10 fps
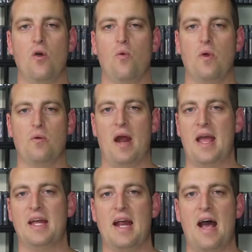we were
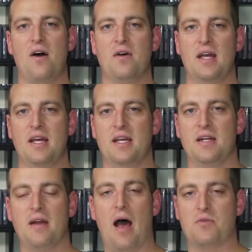hanging out
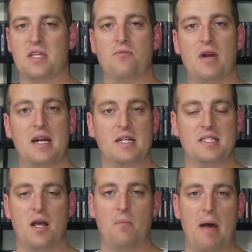and I was getting ready to
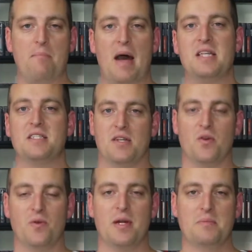sell my
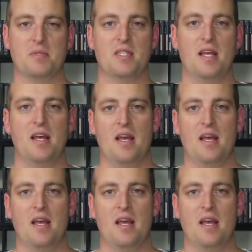bicycle rims.